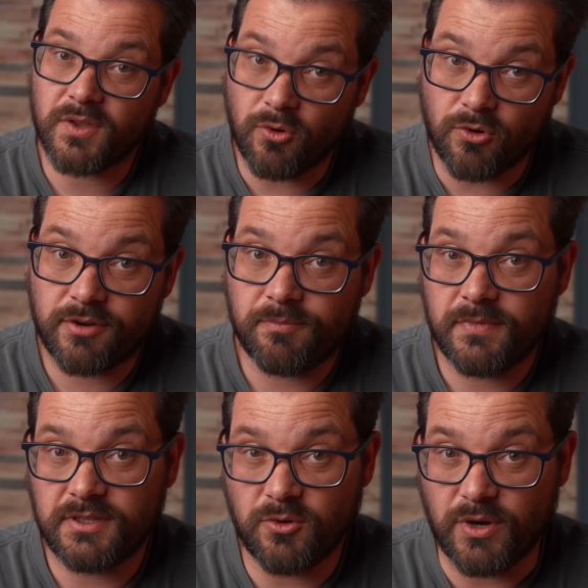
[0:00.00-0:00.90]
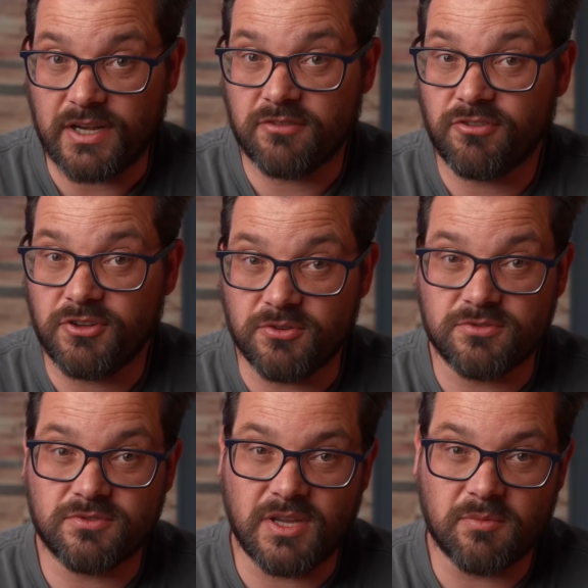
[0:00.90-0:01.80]
or they're waiting for you
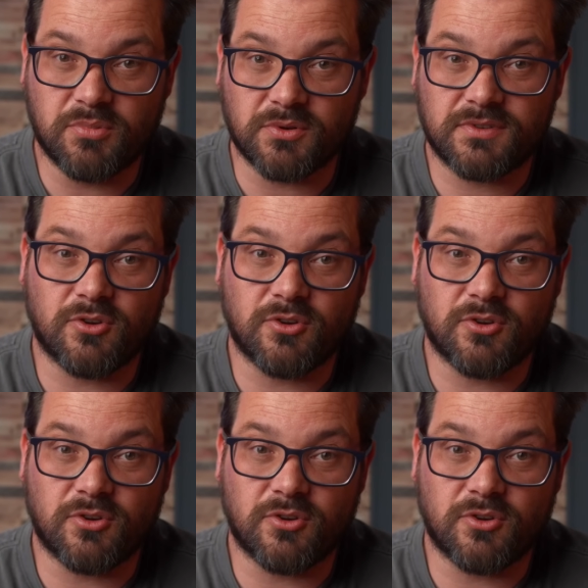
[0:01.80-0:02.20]
to input